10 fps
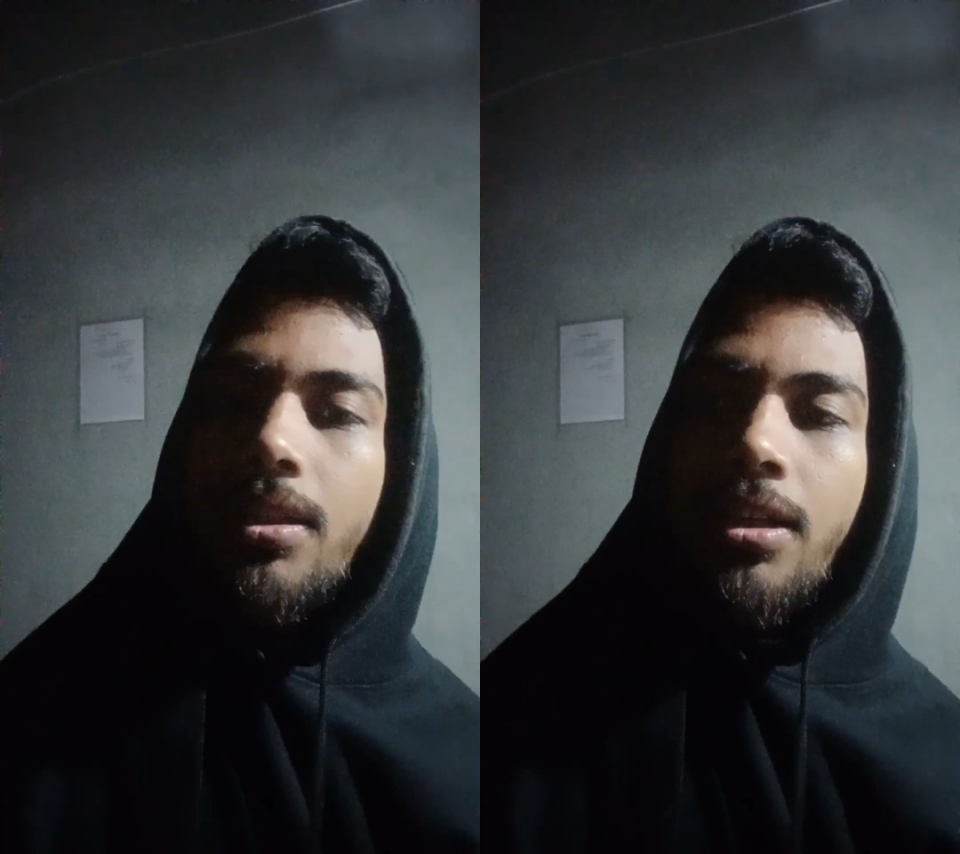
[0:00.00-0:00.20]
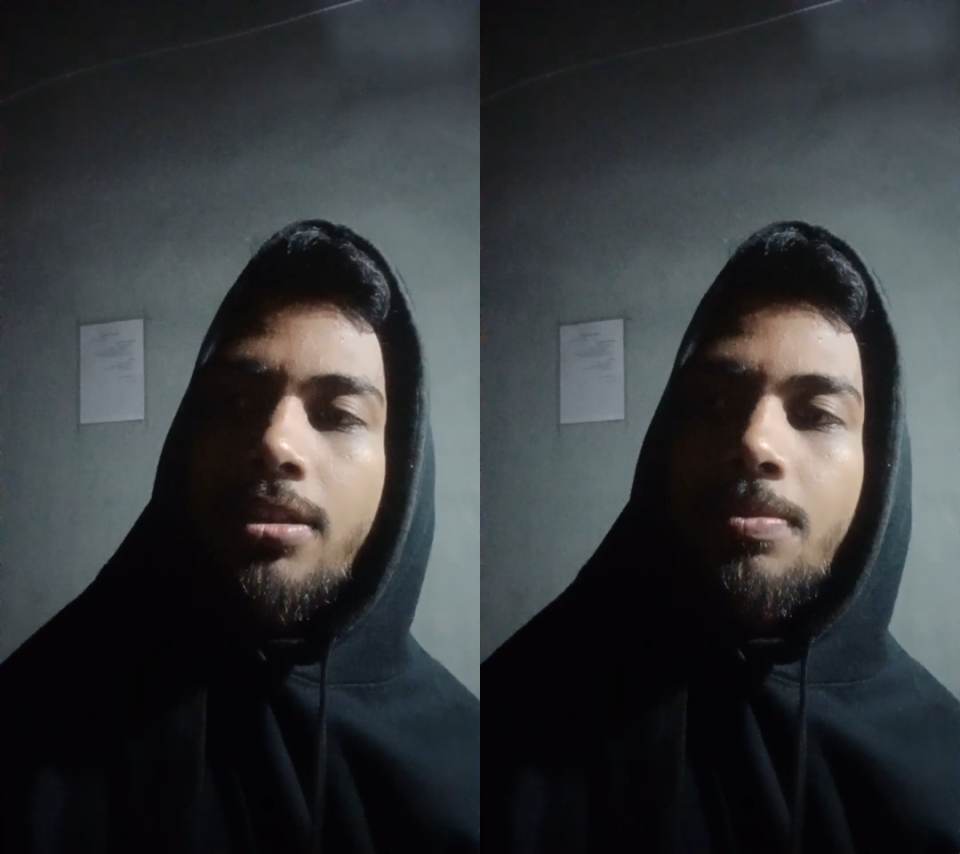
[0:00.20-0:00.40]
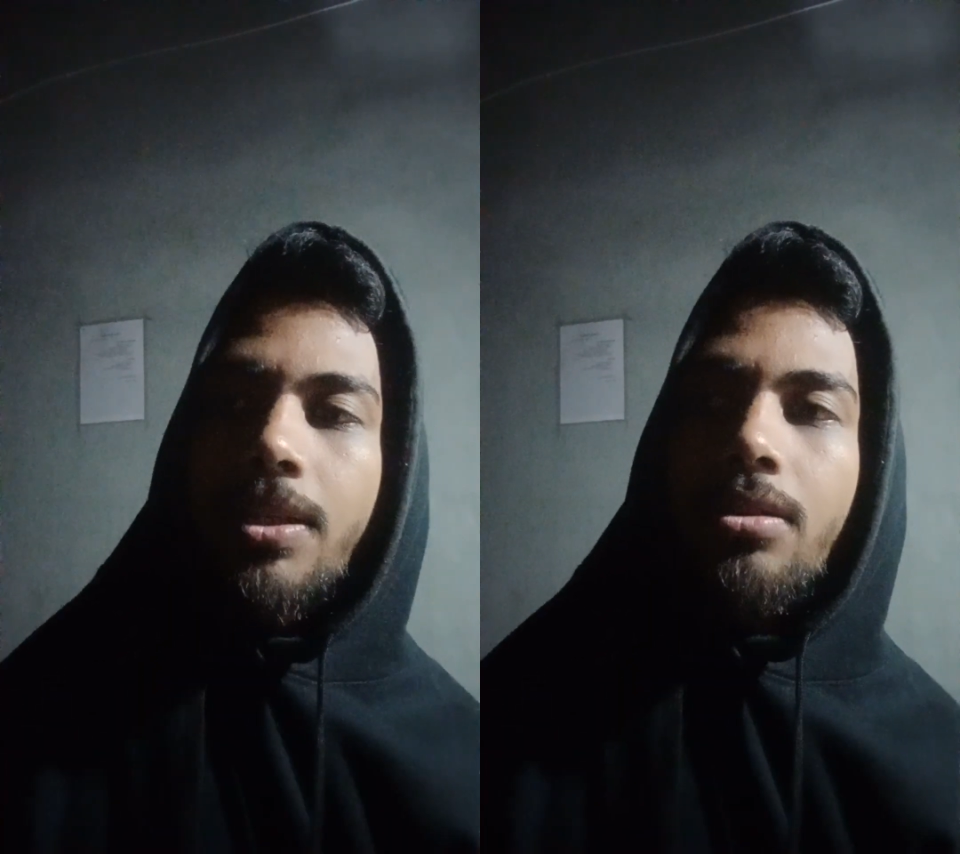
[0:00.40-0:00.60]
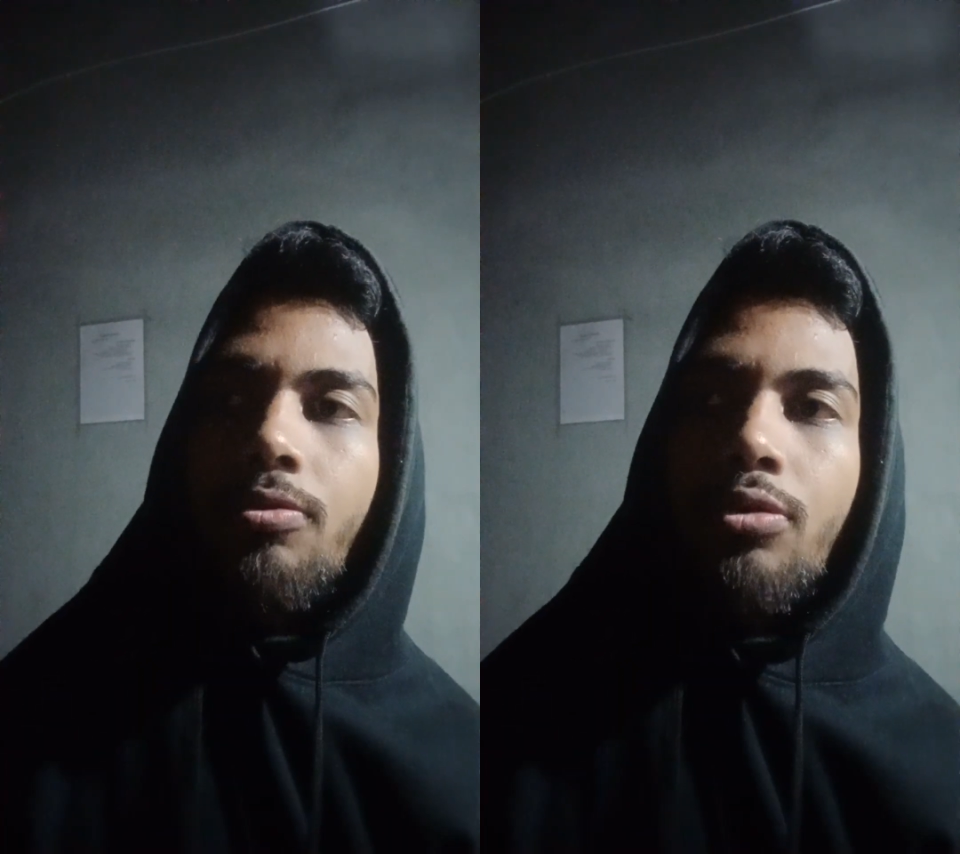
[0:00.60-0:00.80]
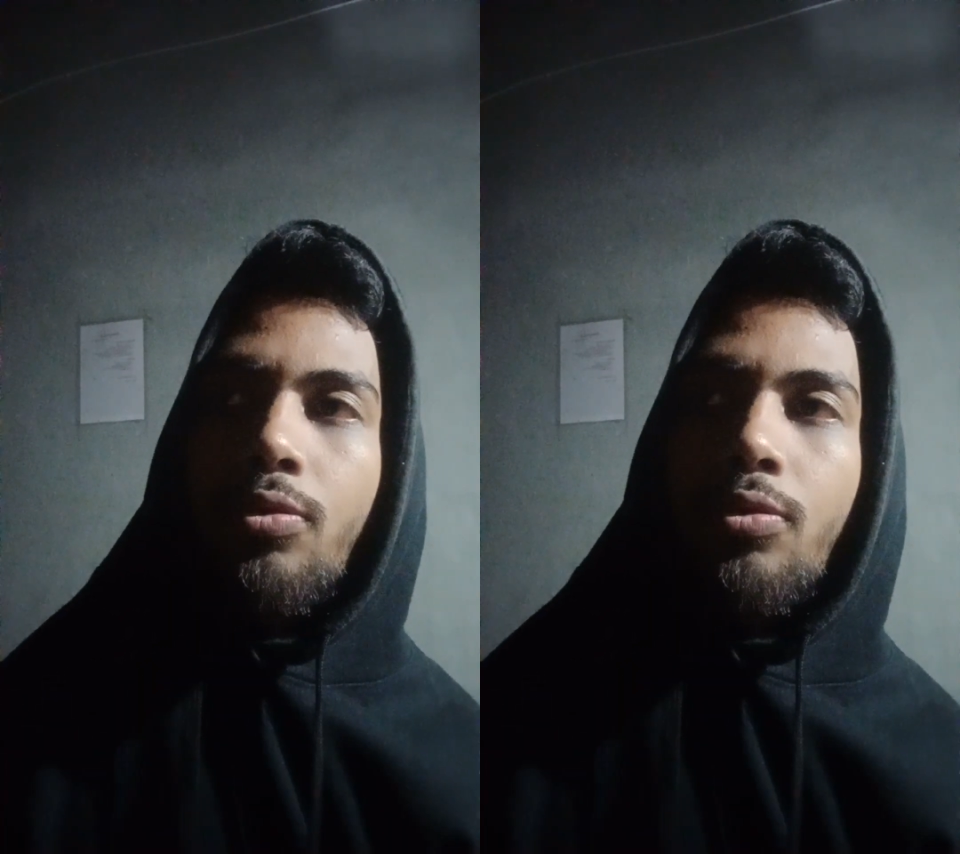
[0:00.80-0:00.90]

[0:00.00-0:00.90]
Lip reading: That's mean if